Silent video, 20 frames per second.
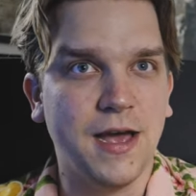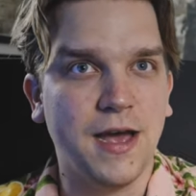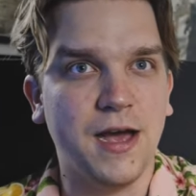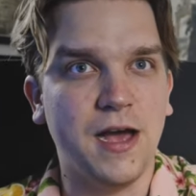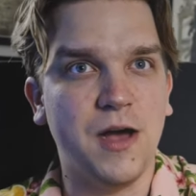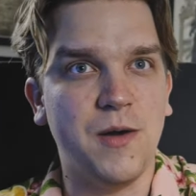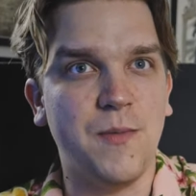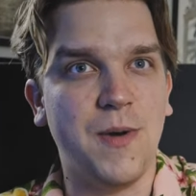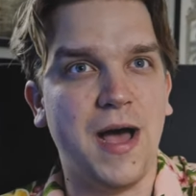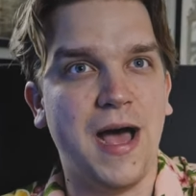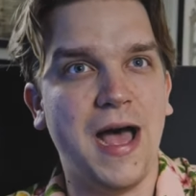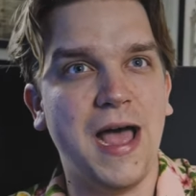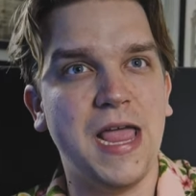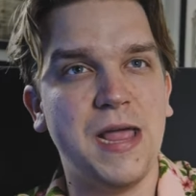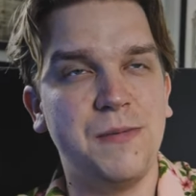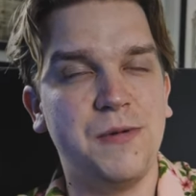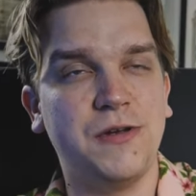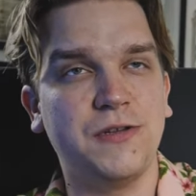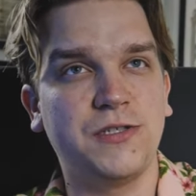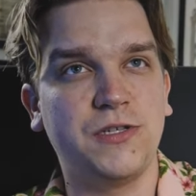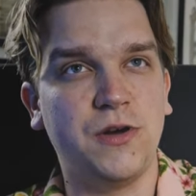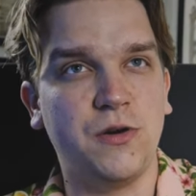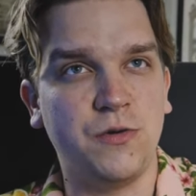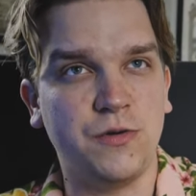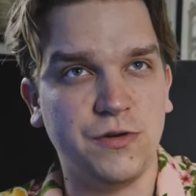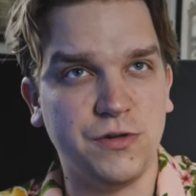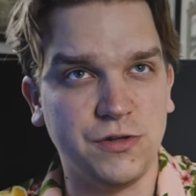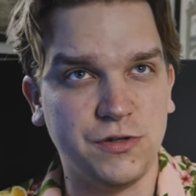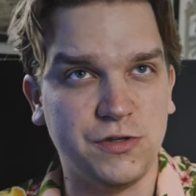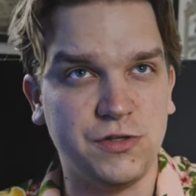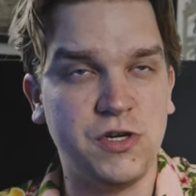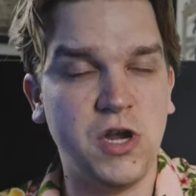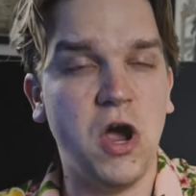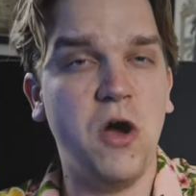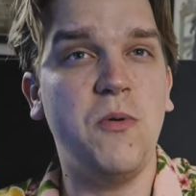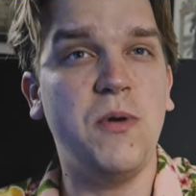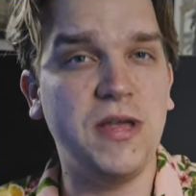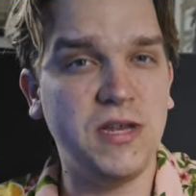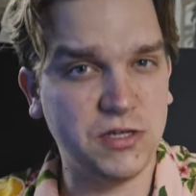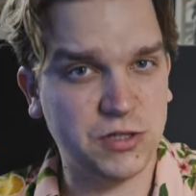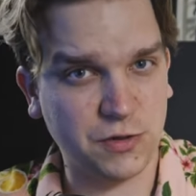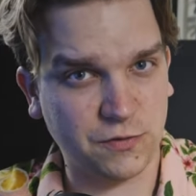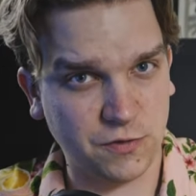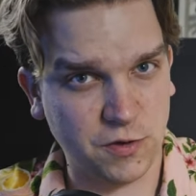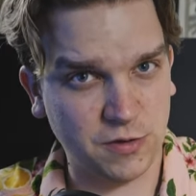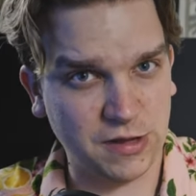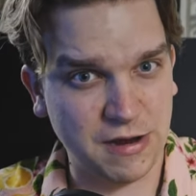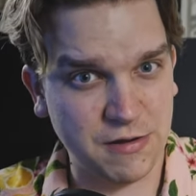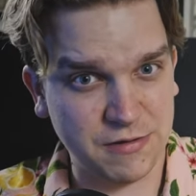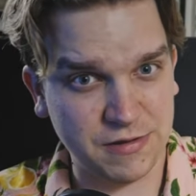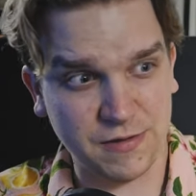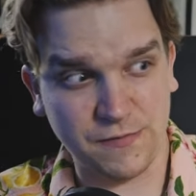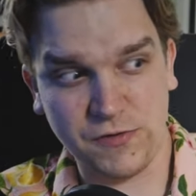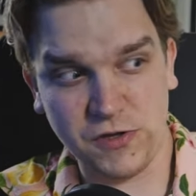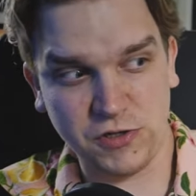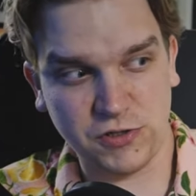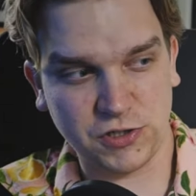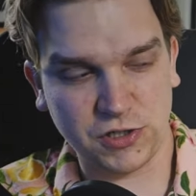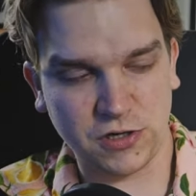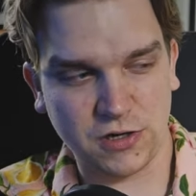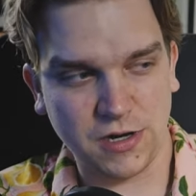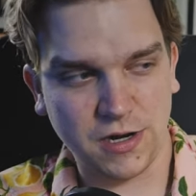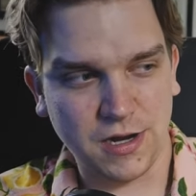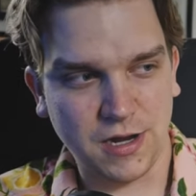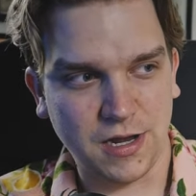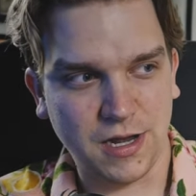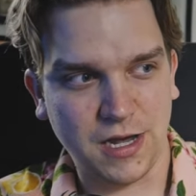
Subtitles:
I am also going to roll out in the future